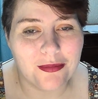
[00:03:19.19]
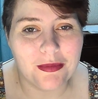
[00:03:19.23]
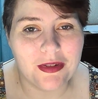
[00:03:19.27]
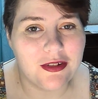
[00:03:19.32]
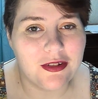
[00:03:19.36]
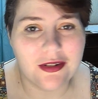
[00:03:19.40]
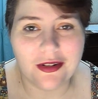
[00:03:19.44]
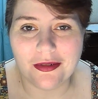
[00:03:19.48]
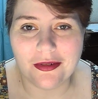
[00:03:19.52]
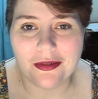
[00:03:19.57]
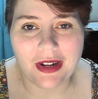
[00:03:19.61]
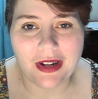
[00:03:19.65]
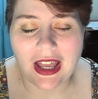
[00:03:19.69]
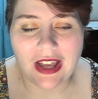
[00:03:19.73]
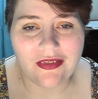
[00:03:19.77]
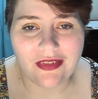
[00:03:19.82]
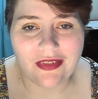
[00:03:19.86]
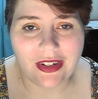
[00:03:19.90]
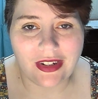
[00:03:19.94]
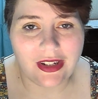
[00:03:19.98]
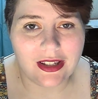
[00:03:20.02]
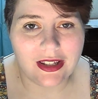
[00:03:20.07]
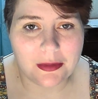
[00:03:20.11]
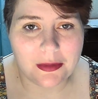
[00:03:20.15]
You don't have
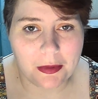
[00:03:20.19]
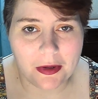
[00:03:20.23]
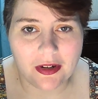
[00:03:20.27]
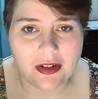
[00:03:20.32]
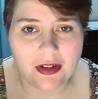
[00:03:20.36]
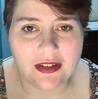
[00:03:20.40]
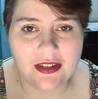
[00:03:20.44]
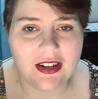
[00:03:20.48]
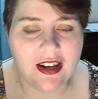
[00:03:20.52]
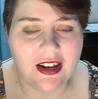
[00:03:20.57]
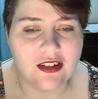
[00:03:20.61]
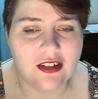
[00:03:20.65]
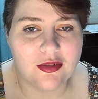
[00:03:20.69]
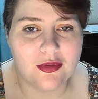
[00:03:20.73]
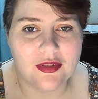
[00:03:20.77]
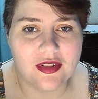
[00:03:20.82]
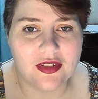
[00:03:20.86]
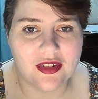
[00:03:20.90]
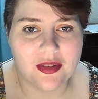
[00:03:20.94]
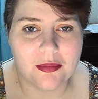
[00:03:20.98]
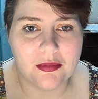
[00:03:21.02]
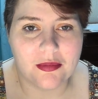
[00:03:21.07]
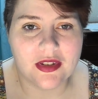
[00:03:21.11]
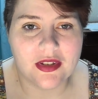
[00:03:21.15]
any experience in
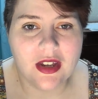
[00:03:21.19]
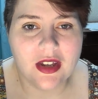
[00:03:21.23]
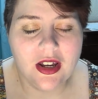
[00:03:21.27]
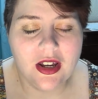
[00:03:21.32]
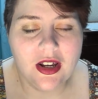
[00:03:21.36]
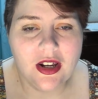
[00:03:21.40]
exorcisms.